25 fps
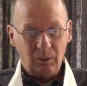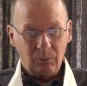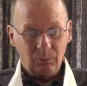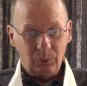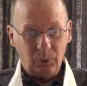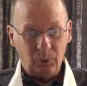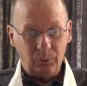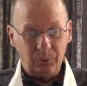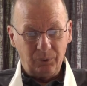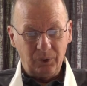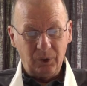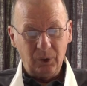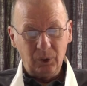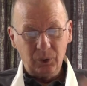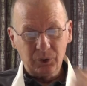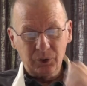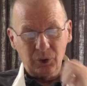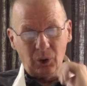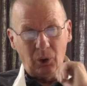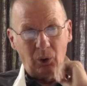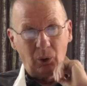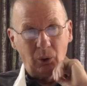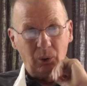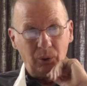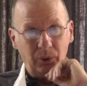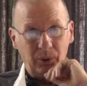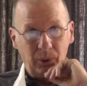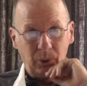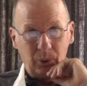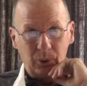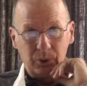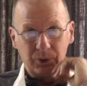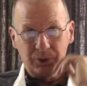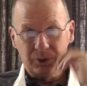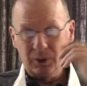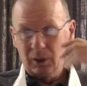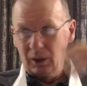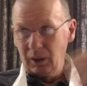fulfills all
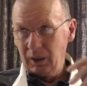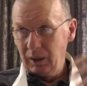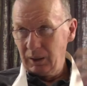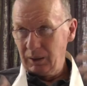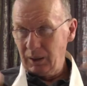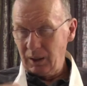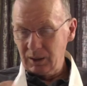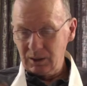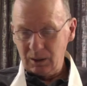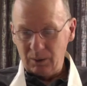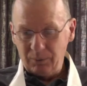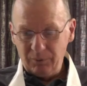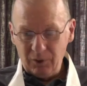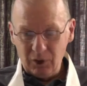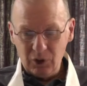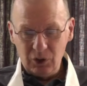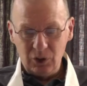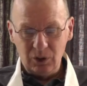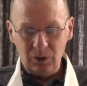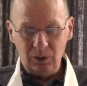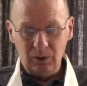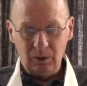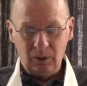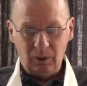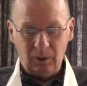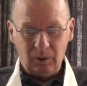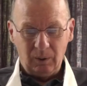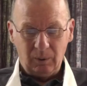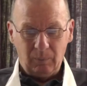those. It has a vision,